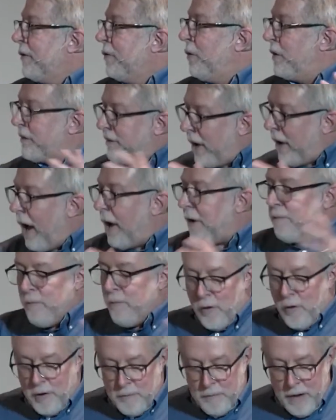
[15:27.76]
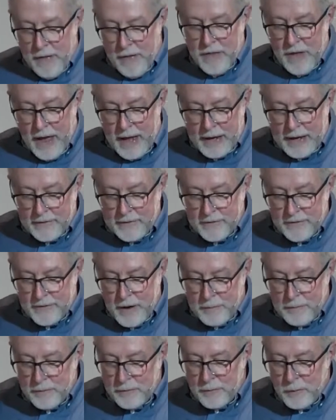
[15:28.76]
We'll talk more about that in
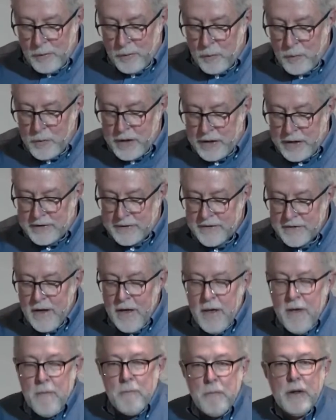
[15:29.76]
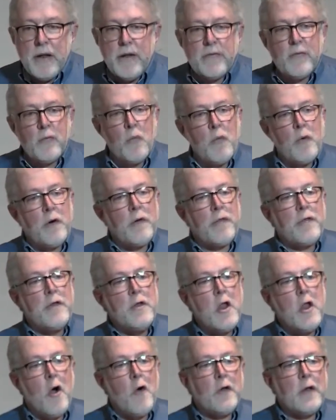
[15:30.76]
subsequent weeks, but it's worth
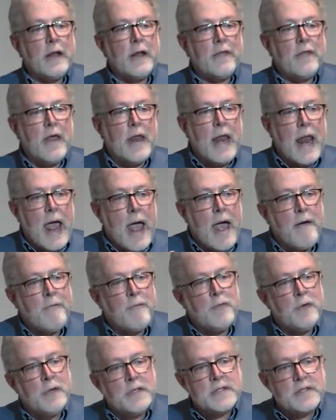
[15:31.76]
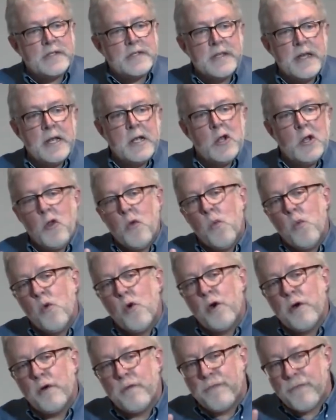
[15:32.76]
noting that every single
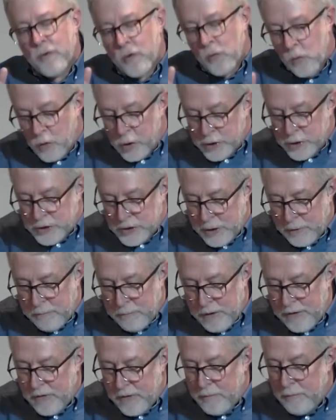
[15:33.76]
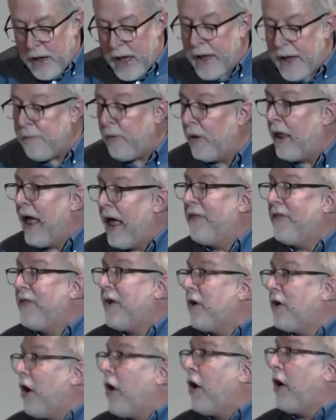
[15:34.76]
word for worship in the Bible, and
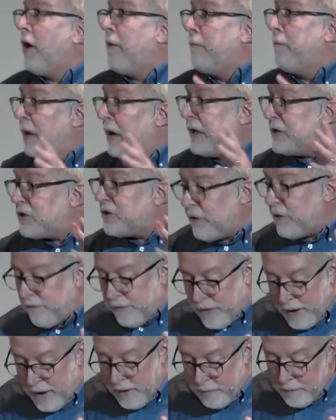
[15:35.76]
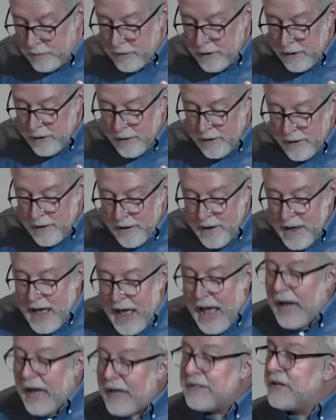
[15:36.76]
there are a bunch of them,
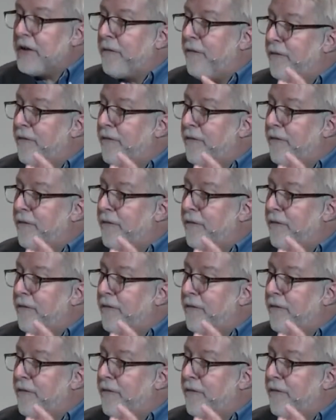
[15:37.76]
has a